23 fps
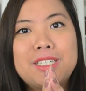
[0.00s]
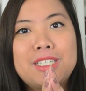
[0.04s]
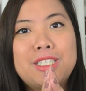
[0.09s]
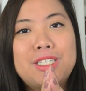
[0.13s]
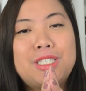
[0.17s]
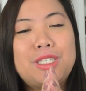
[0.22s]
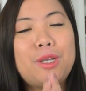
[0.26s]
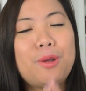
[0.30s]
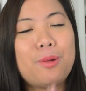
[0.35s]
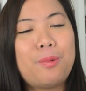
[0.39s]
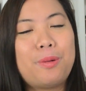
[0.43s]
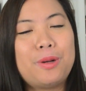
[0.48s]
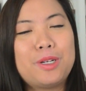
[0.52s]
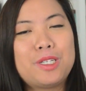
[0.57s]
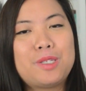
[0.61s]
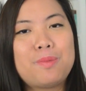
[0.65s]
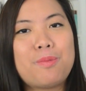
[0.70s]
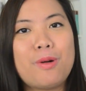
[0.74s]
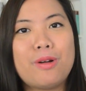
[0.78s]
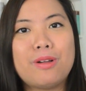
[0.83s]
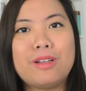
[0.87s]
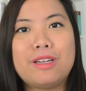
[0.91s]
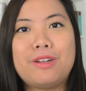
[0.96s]
to super
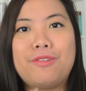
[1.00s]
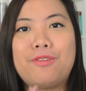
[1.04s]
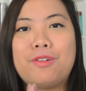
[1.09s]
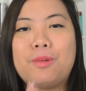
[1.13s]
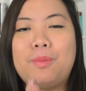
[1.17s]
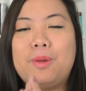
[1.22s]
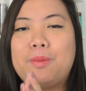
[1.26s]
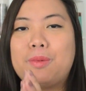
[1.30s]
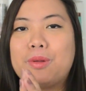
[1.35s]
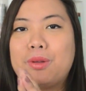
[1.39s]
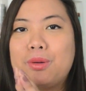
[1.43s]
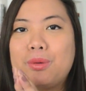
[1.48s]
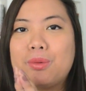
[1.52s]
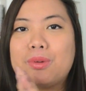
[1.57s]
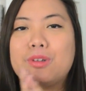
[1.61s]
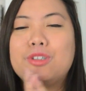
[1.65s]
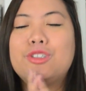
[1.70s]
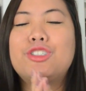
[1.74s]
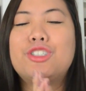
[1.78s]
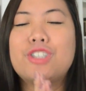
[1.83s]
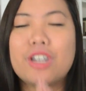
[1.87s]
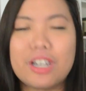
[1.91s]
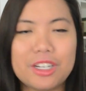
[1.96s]
spoil it for people who
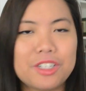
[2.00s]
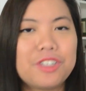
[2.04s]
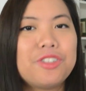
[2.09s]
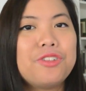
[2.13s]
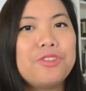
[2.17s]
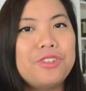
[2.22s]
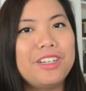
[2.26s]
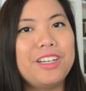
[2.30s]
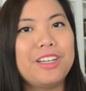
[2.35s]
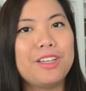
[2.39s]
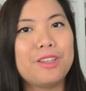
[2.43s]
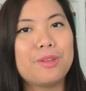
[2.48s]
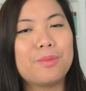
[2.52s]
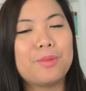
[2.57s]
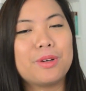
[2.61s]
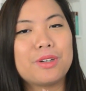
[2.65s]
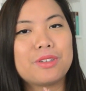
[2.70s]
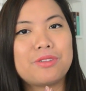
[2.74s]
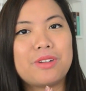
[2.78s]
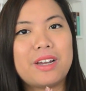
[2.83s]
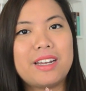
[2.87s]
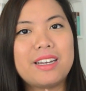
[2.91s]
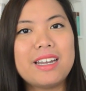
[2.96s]
are just reading the
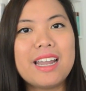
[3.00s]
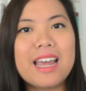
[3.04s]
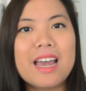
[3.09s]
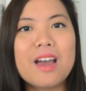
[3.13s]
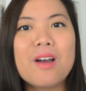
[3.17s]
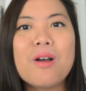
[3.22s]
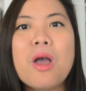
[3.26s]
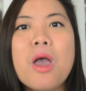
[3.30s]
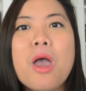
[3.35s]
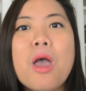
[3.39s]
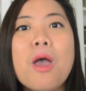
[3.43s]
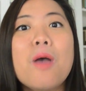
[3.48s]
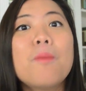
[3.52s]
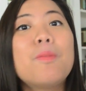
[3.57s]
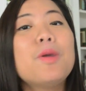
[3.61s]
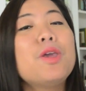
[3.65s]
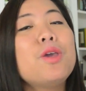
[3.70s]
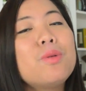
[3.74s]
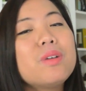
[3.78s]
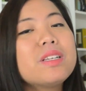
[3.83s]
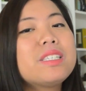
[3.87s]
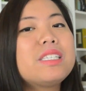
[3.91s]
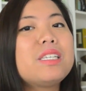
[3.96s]
books right now,
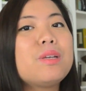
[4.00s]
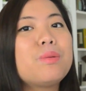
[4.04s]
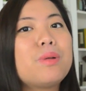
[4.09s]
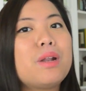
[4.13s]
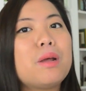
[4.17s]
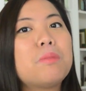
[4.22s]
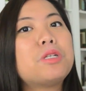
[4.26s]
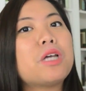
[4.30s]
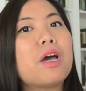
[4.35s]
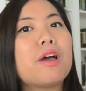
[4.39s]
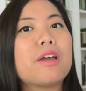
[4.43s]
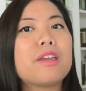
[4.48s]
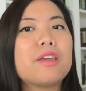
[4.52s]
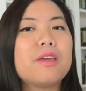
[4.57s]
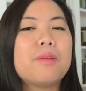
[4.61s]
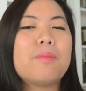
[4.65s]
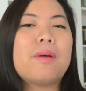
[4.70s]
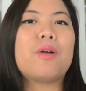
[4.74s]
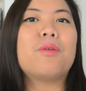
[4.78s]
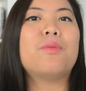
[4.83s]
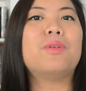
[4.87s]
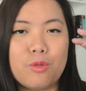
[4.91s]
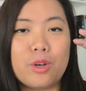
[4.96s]
but you will see what I'm talking
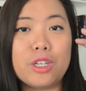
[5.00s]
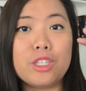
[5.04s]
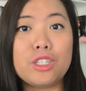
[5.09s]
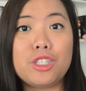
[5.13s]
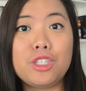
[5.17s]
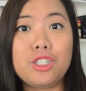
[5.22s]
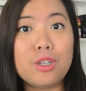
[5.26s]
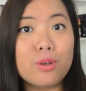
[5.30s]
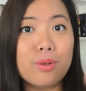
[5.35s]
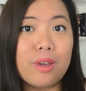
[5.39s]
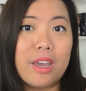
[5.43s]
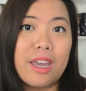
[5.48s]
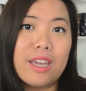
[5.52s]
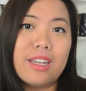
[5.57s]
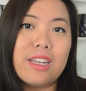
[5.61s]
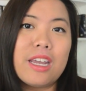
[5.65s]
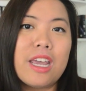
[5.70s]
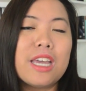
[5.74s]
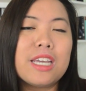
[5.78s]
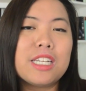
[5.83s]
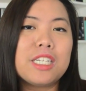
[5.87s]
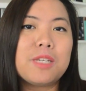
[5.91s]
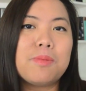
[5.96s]
about once you
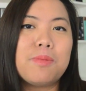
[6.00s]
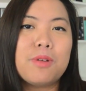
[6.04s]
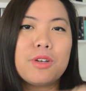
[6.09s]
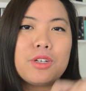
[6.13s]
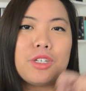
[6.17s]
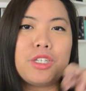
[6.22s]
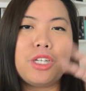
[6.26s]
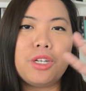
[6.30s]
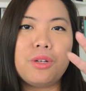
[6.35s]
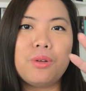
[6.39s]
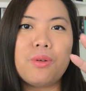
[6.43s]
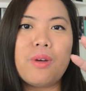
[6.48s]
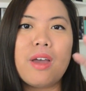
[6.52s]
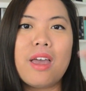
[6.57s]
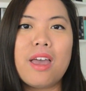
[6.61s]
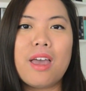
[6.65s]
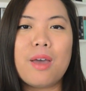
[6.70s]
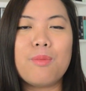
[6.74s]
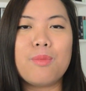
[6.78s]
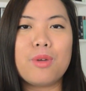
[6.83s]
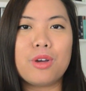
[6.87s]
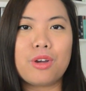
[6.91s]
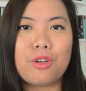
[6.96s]
get to book 2
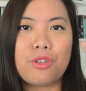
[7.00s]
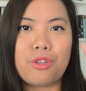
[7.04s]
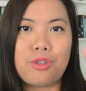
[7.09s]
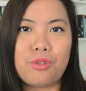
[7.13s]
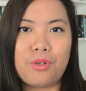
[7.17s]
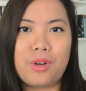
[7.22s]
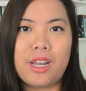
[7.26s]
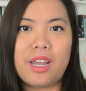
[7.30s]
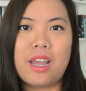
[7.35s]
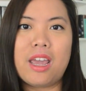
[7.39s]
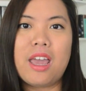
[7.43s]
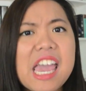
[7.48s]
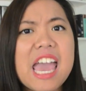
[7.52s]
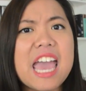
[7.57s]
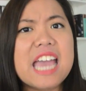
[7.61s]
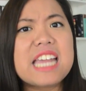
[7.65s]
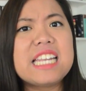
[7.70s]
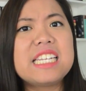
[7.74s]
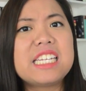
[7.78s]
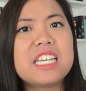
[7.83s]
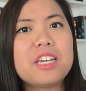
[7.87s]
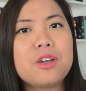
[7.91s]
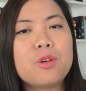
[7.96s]
and book 3. The
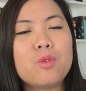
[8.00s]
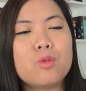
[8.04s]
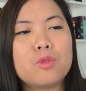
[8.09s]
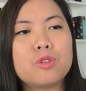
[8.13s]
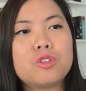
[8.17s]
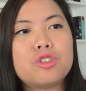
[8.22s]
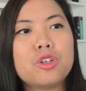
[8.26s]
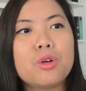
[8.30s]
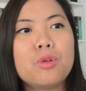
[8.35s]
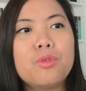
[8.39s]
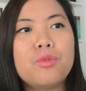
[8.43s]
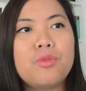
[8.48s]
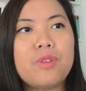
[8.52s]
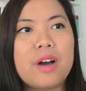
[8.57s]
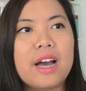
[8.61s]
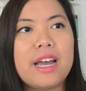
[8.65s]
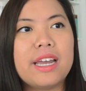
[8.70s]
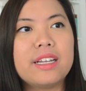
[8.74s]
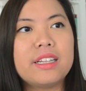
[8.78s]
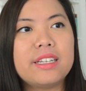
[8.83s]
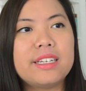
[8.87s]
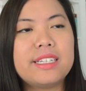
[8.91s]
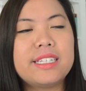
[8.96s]
ending was so
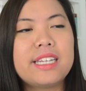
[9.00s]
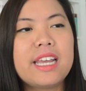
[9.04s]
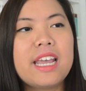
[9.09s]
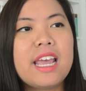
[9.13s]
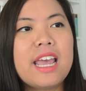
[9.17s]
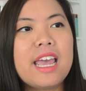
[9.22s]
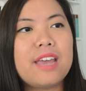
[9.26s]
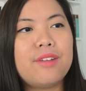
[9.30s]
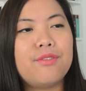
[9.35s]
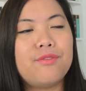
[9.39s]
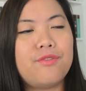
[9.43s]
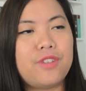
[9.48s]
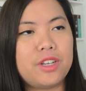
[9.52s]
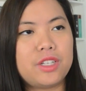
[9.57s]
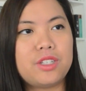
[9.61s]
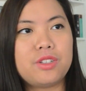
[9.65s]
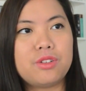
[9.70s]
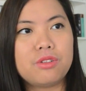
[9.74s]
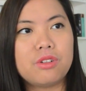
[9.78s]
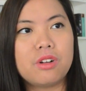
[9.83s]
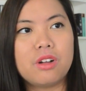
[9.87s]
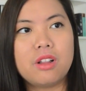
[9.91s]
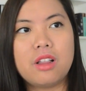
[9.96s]
violent and
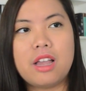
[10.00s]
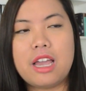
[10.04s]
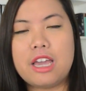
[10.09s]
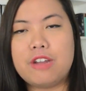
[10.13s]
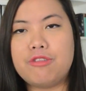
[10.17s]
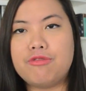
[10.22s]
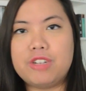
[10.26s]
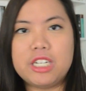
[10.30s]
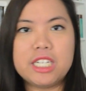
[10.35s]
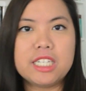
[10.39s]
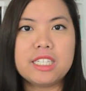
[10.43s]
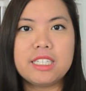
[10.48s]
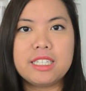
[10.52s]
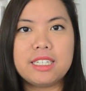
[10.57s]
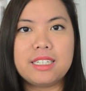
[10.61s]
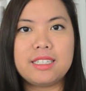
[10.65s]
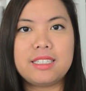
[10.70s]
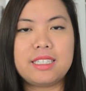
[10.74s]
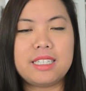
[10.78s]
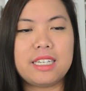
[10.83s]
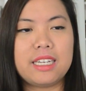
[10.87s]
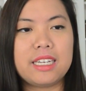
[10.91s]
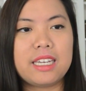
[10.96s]
visceral and
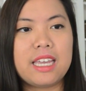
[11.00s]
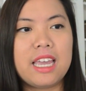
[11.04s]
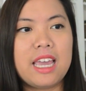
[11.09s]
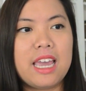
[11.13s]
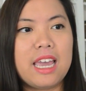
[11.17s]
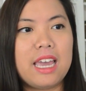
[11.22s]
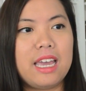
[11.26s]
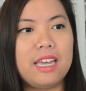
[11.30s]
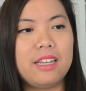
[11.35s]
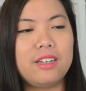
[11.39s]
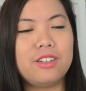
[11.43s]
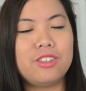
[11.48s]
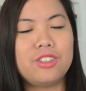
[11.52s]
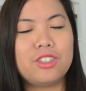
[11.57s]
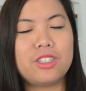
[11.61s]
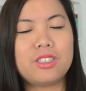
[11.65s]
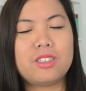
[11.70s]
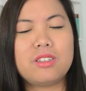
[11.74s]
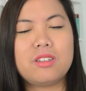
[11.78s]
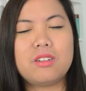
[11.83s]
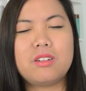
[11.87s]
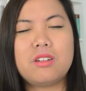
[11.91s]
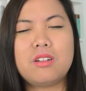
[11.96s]
realistic, and
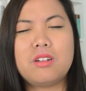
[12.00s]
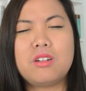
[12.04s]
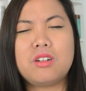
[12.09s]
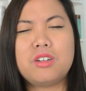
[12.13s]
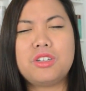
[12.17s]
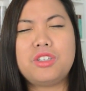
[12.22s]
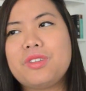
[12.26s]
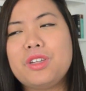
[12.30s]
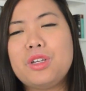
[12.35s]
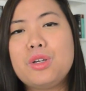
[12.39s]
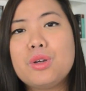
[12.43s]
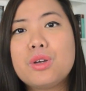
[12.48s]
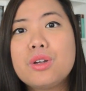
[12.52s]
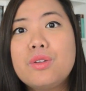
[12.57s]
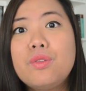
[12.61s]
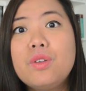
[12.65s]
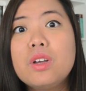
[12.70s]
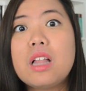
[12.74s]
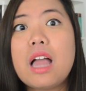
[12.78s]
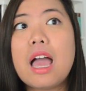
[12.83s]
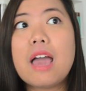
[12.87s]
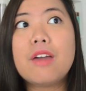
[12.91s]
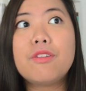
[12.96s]
just, oh, you could
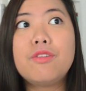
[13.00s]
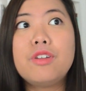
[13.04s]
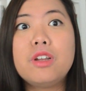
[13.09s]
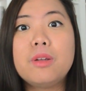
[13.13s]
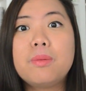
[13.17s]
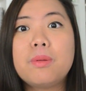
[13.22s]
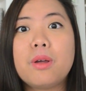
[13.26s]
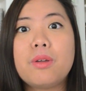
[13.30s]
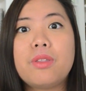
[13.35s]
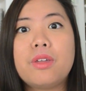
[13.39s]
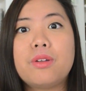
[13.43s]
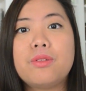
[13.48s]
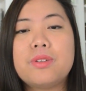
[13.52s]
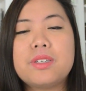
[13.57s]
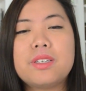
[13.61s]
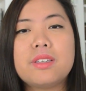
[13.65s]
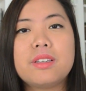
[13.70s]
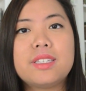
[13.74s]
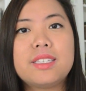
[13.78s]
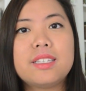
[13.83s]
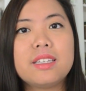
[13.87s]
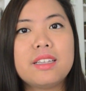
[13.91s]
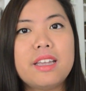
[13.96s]
feel every blow
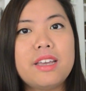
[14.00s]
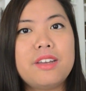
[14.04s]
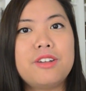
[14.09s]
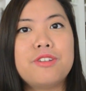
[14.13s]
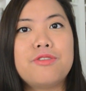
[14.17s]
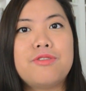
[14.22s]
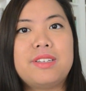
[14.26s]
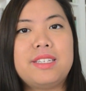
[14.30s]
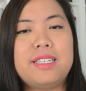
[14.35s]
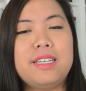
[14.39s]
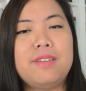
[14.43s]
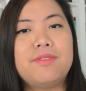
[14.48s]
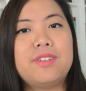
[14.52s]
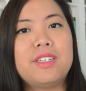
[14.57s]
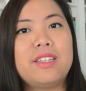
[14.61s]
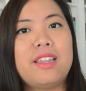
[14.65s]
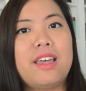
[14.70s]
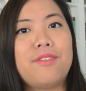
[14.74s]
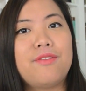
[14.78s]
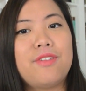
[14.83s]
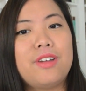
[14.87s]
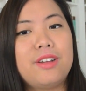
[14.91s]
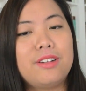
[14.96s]
that Selena received in
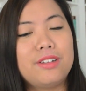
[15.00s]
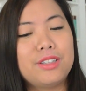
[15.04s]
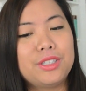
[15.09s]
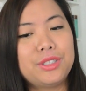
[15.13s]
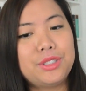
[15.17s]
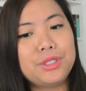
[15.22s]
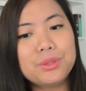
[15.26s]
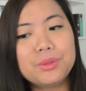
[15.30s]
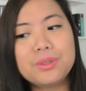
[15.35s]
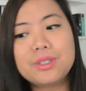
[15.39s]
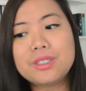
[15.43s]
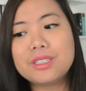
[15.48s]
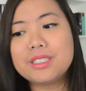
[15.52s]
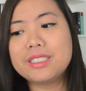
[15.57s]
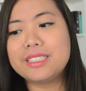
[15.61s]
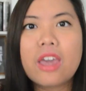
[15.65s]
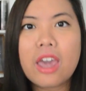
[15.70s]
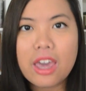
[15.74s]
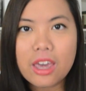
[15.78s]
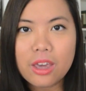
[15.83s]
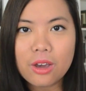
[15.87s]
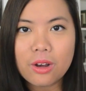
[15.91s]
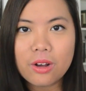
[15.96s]
that final duel.
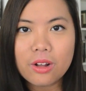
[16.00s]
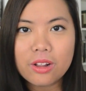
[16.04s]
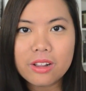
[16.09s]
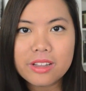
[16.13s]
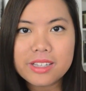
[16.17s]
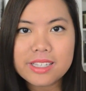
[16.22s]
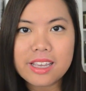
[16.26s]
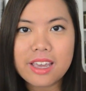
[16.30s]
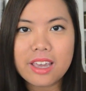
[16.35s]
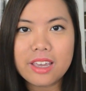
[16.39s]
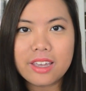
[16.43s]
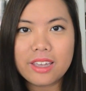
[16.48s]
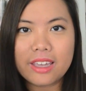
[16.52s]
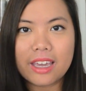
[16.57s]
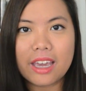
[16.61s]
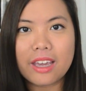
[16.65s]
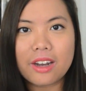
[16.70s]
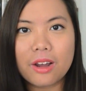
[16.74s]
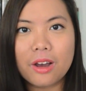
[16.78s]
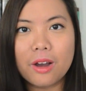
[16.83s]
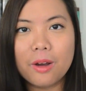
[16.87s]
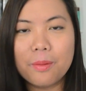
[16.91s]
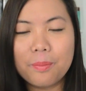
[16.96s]
Chaol saying,
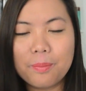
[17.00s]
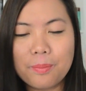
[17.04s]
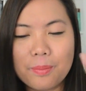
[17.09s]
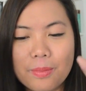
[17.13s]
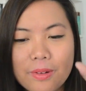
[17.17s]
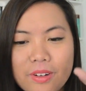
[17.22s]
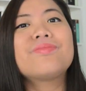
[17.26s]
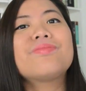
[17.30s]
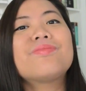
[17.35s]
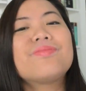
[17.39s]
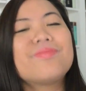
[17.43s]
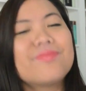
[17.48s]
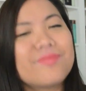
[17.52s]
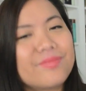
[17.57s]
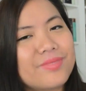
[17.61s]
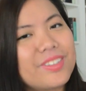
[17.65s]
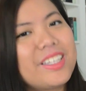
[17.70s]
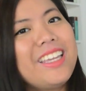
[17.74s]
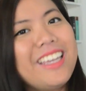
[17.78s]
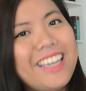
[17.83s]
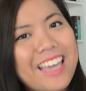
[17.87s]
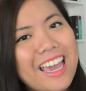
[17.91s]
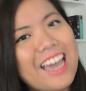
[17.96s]
"Get up,
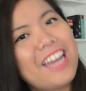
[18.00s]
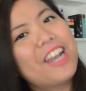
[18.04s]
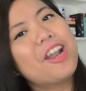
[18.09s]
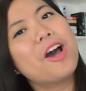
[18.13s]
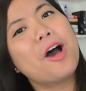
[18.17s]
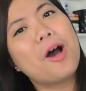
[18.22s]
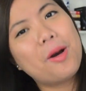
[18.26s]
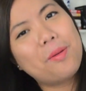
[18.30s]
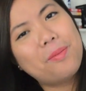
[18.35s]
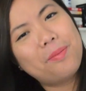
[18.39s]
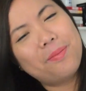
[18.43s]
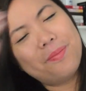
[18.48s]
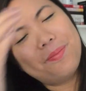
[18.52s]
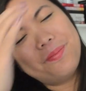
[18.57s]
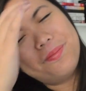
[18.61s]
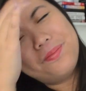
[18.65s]
get up."